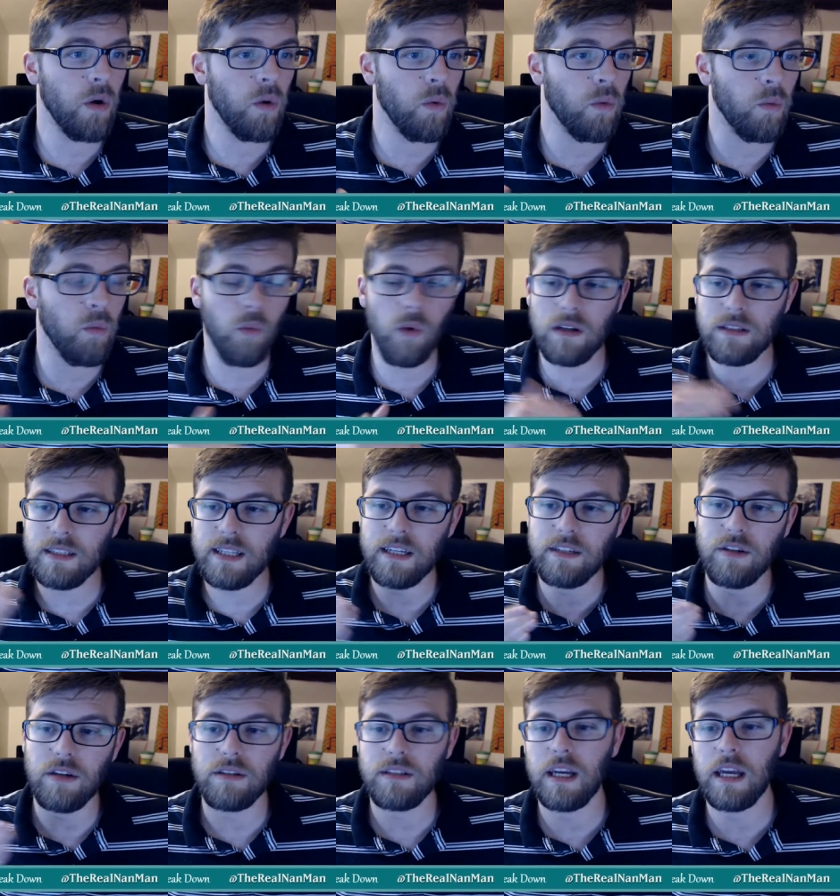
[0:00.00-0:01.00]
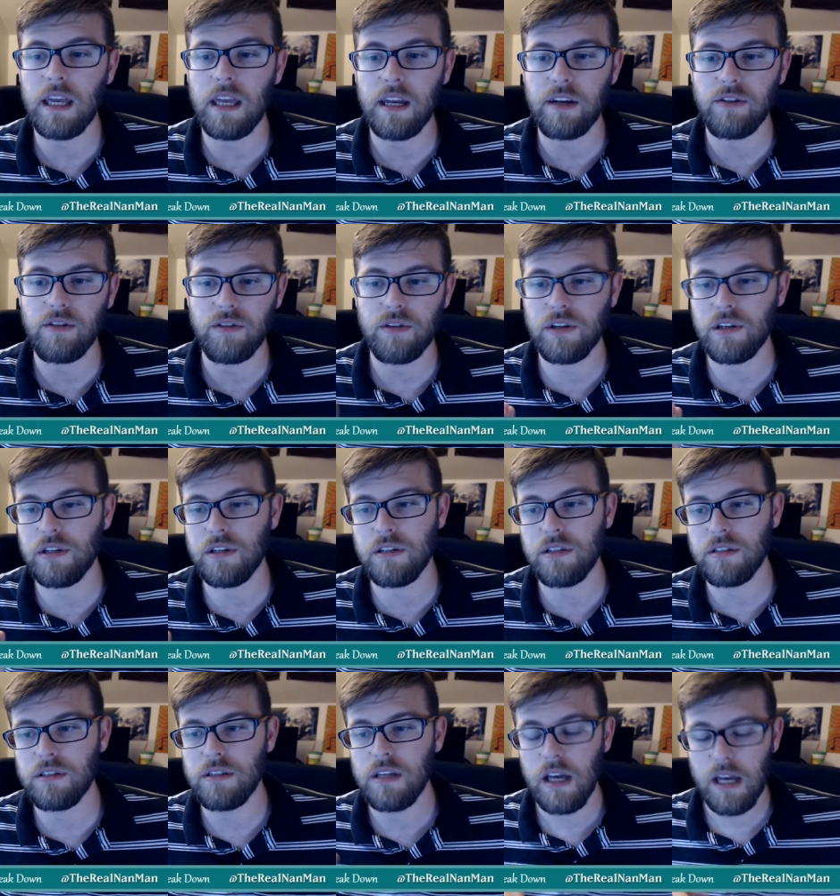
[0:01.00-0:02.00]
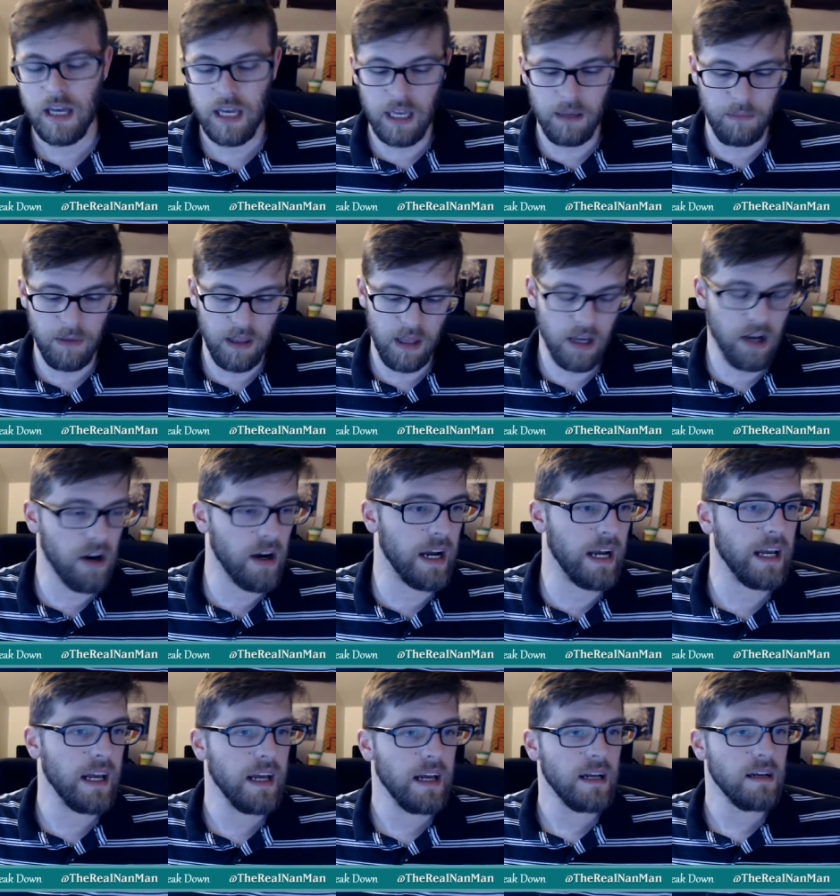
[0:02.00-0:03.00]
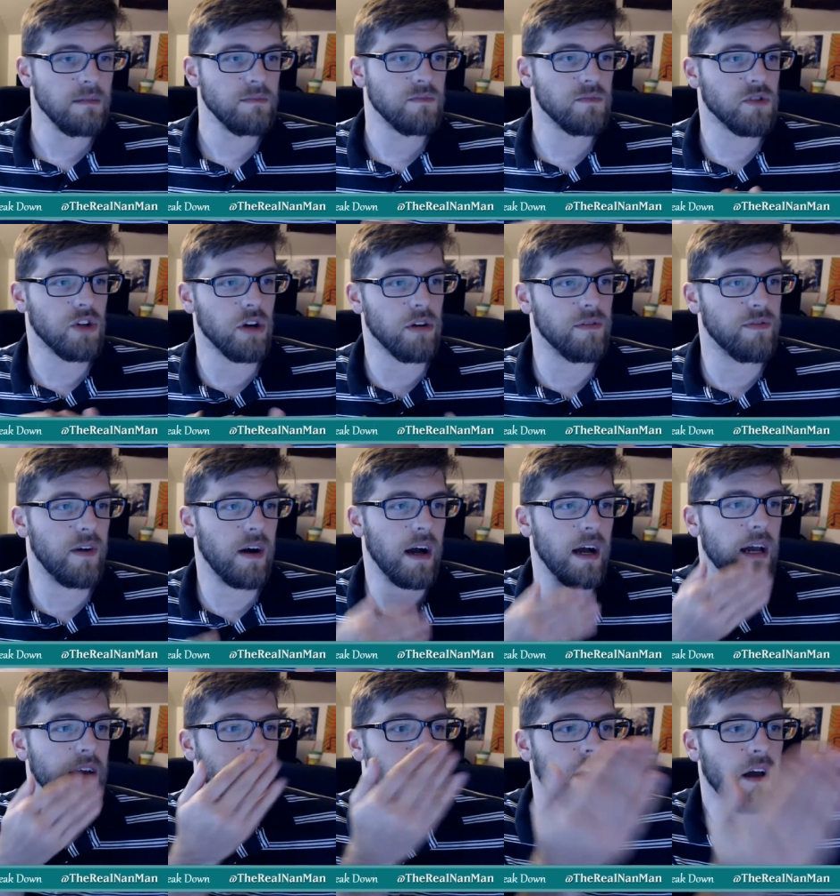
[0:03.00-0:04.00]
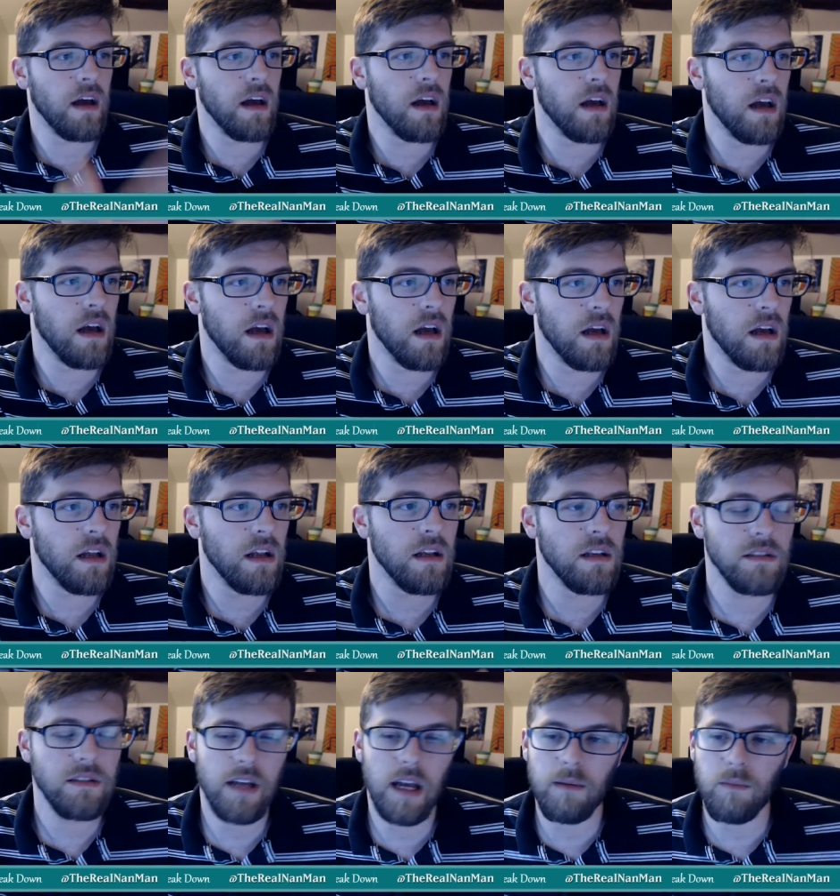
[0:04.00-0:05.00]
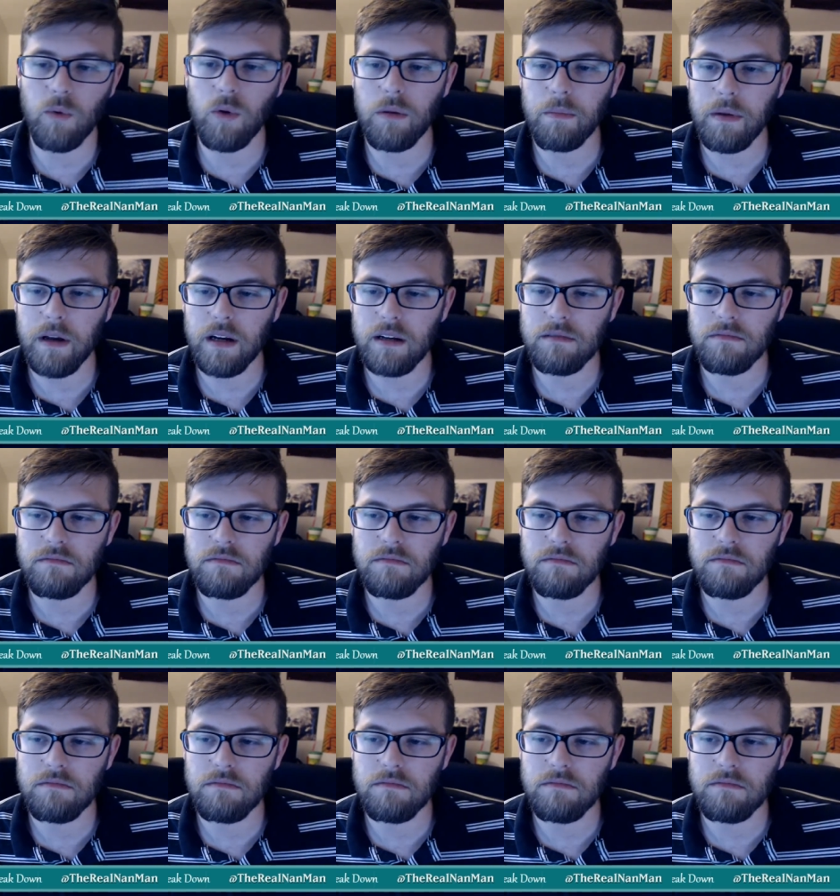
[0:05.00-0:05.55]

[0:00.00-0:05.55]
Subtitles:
once they start taking extra turns, it can be like, all right, turn 5, Time Warp here.